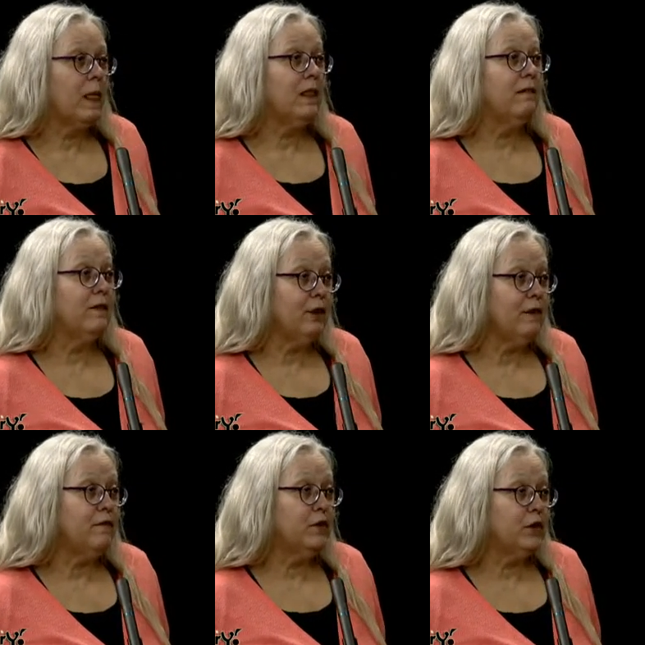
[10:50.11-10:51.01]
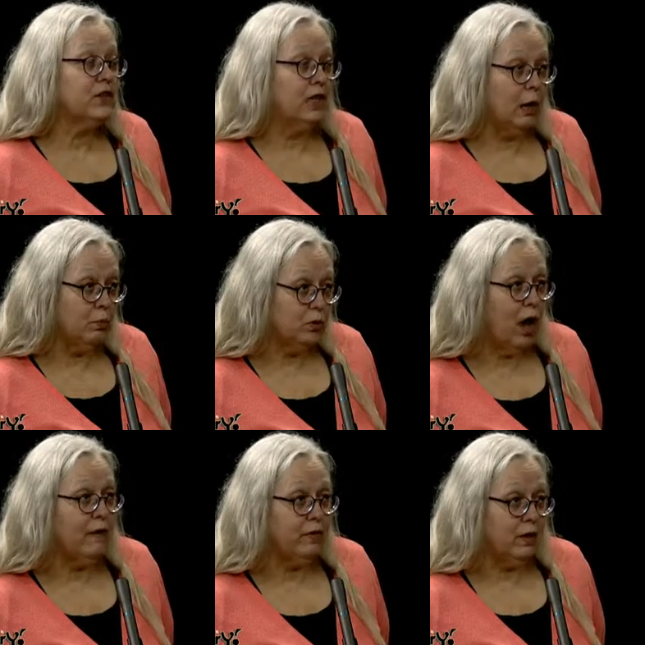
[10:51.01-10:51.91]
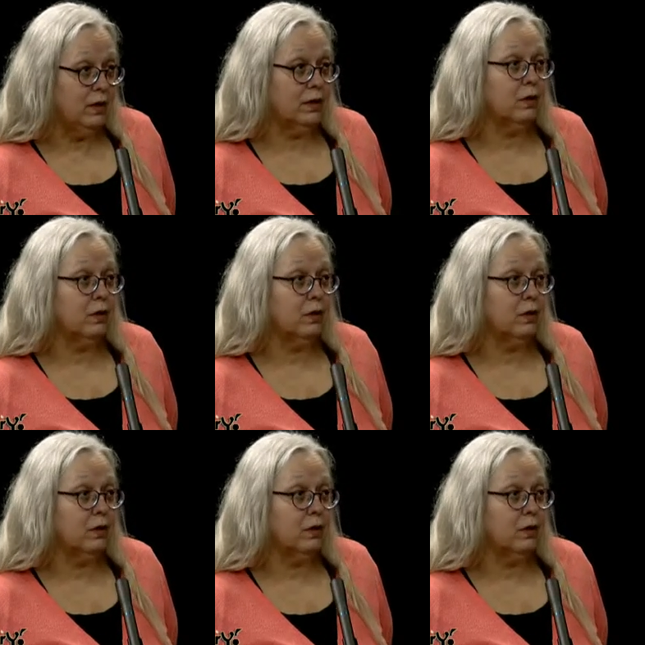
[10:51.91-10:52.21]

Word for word: The very first nonprofit